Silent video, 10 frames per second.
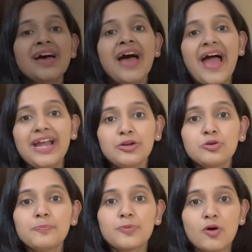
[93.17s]
And
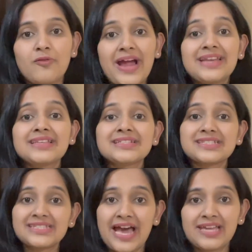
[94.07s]
to provide the
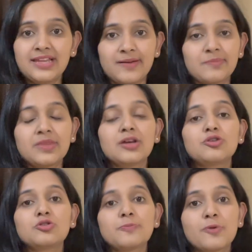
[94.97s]
styling,
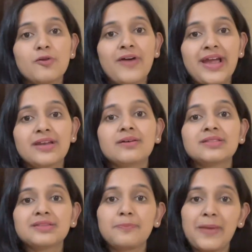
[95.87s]
to provide
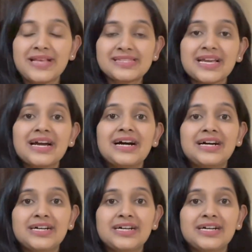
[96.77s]
the basic